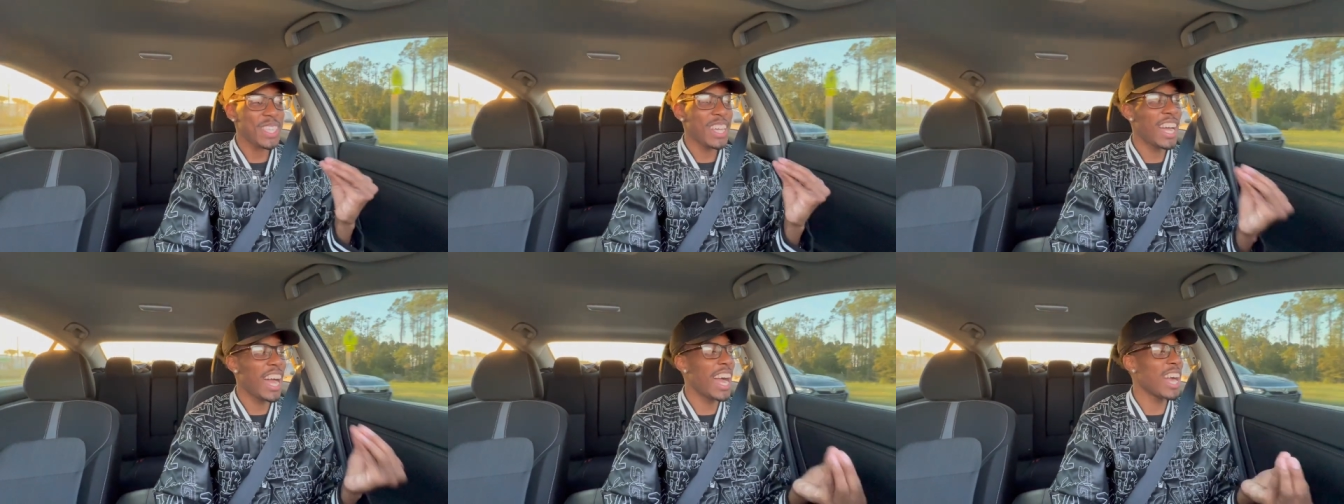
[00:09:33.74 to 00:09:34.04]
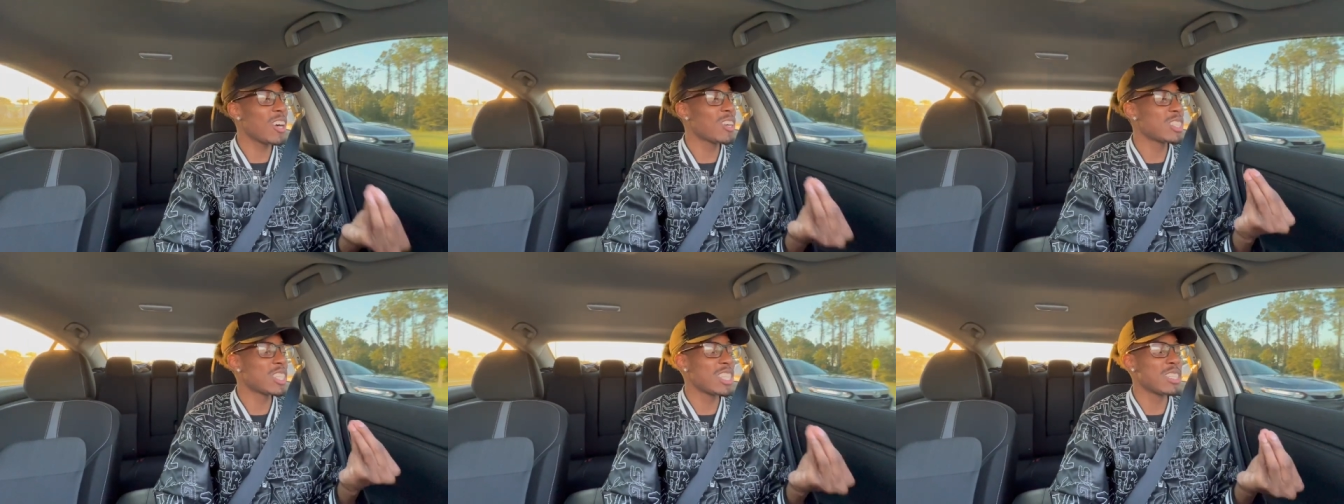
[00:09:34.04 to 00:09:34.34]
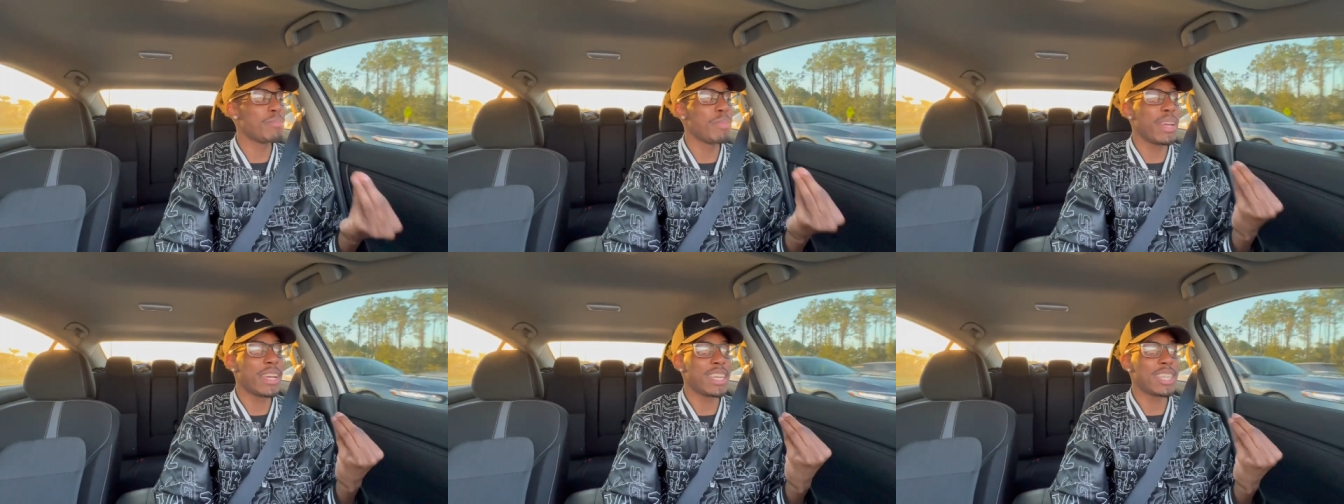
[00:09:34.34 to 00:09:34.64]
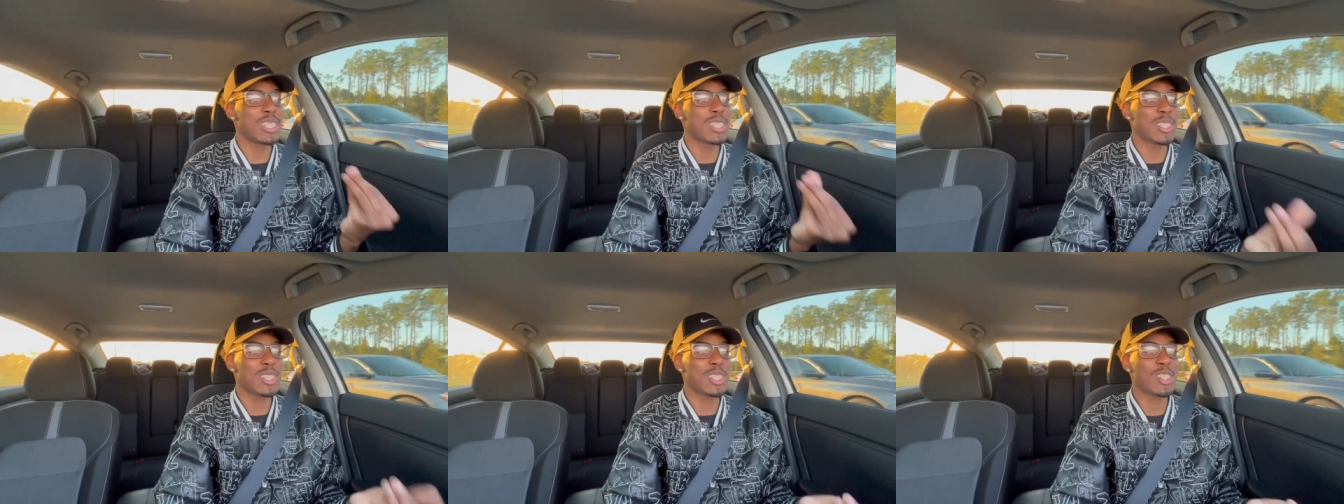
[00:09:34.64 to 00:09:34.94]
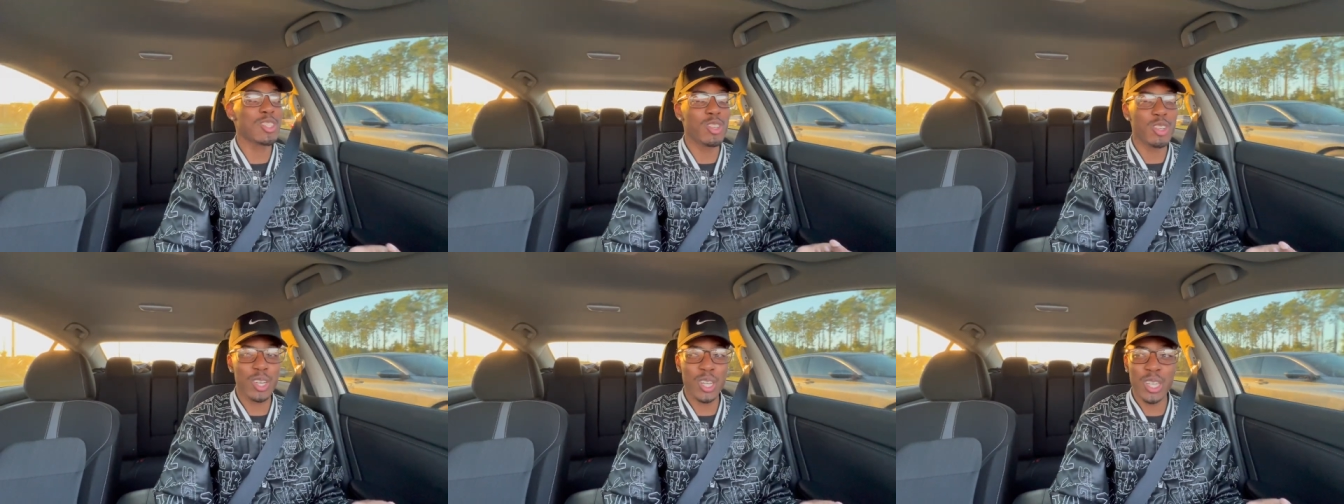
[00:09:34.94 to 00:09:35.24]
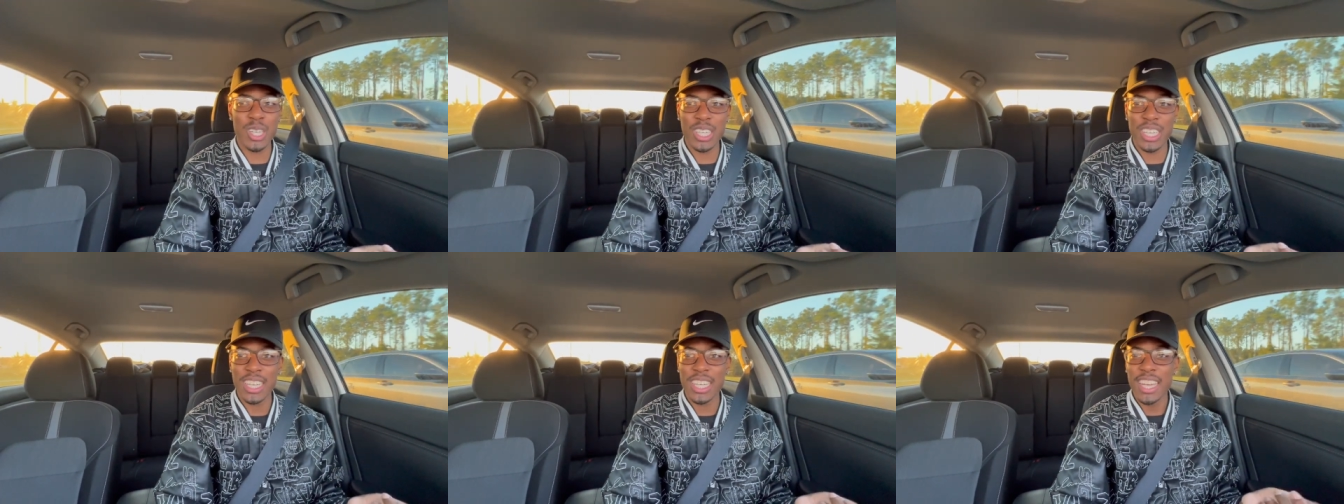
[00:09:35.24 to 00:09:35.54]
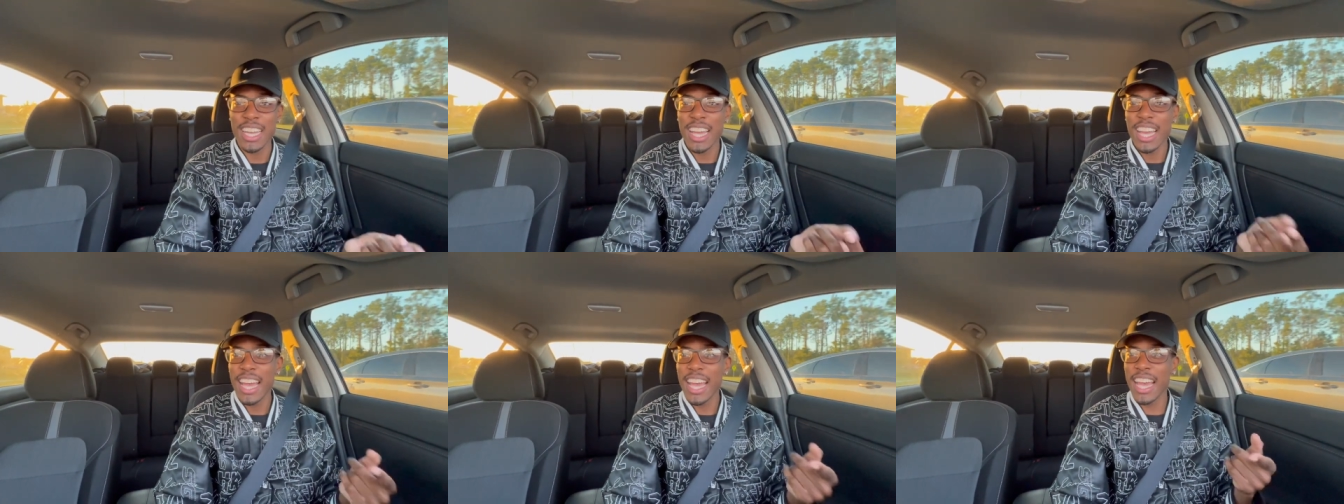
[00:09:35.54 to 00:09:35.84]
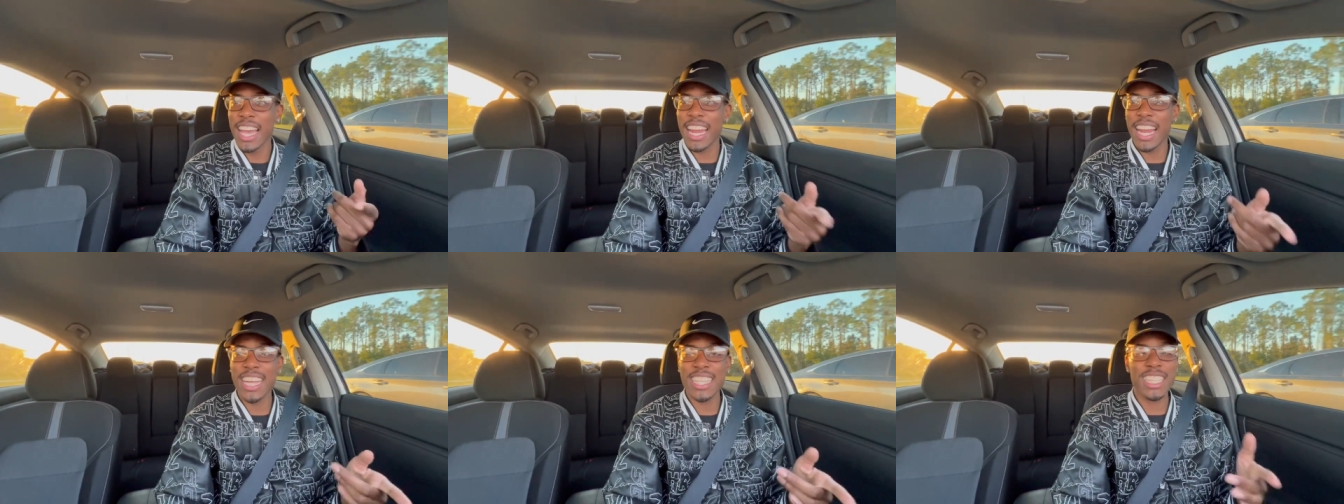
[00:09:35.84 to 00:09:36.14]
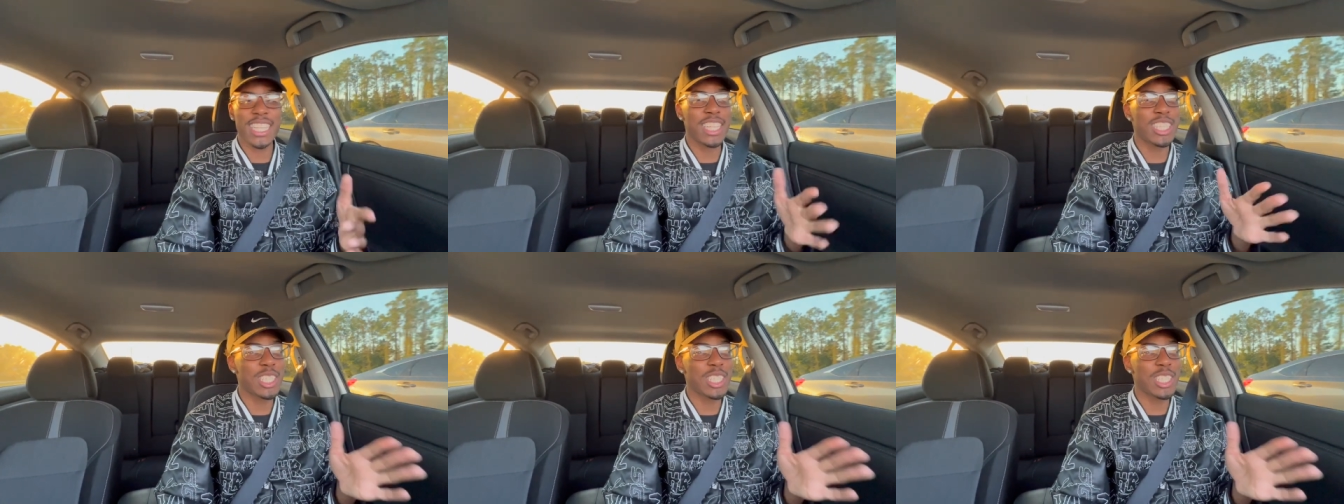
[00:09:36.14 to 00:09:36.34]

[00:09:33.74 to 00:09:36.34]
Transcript: I go to this man's truck and I say,